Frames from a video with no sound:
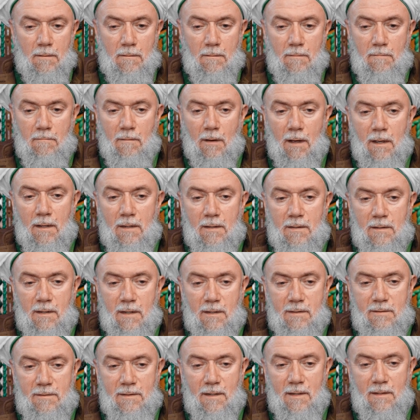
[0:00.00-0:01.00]
Why
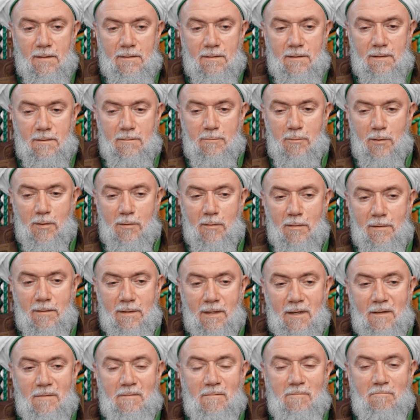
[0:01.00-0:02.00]
they say this? Because
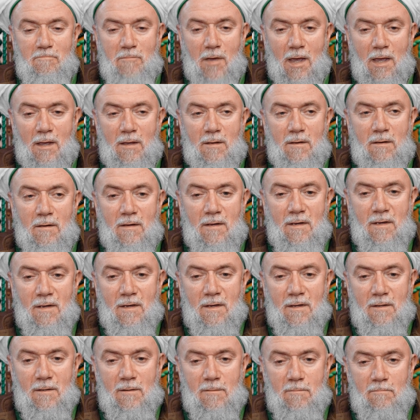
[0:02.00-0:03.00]
they pay
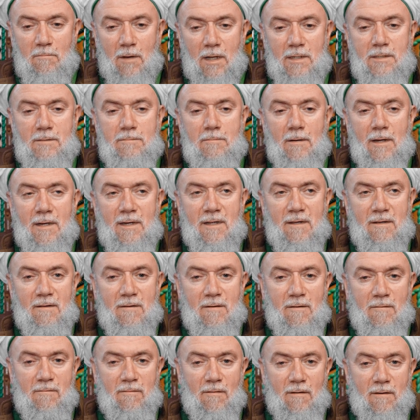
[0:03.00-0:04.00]
much
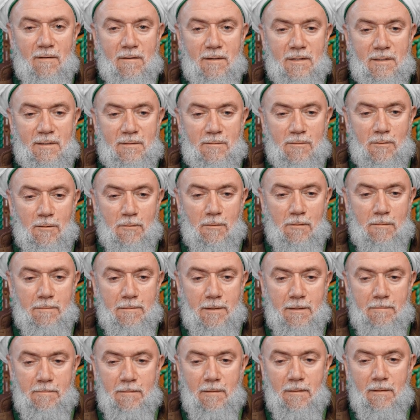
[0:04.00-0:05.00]
money for these crook
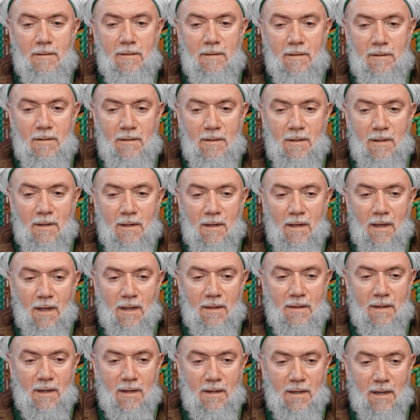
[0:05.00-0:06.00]
people,
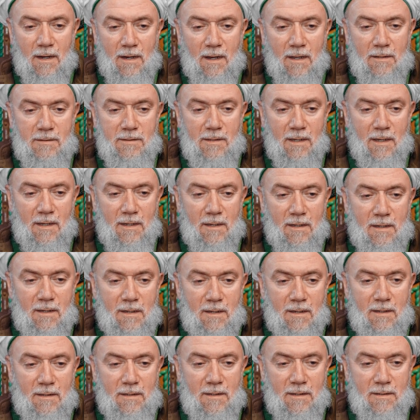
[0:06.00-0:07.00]
and they cannot say
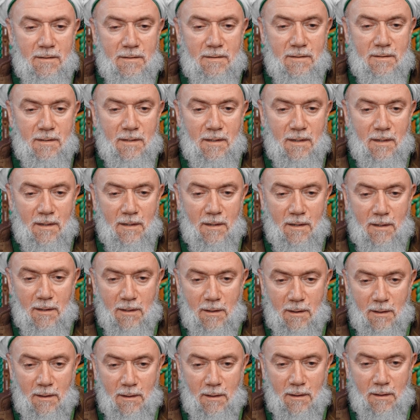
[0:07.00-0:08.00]
it is
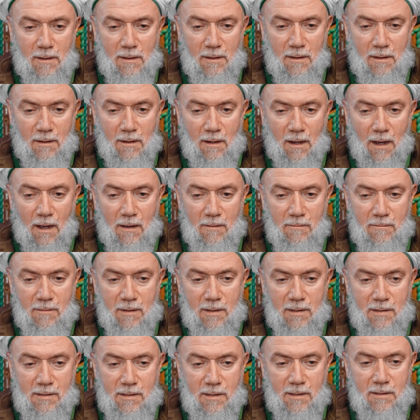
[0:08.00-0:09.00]

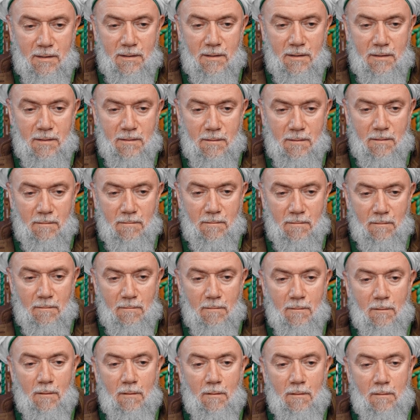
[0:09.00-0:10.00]
we cheated.
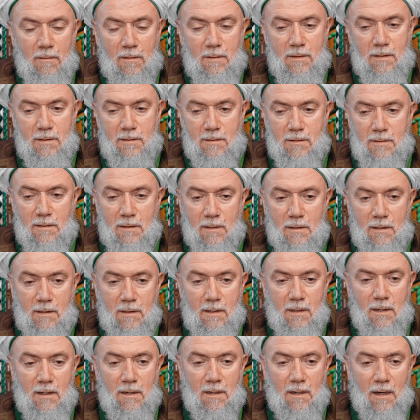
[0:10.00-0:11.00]
You know, it is
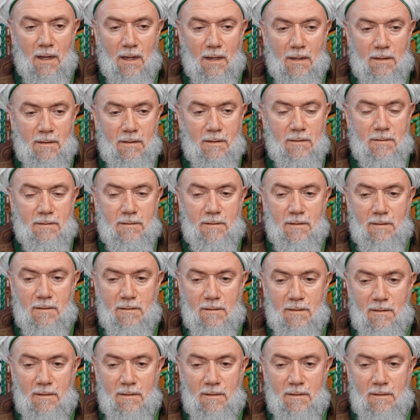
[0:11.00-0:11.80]
real like this.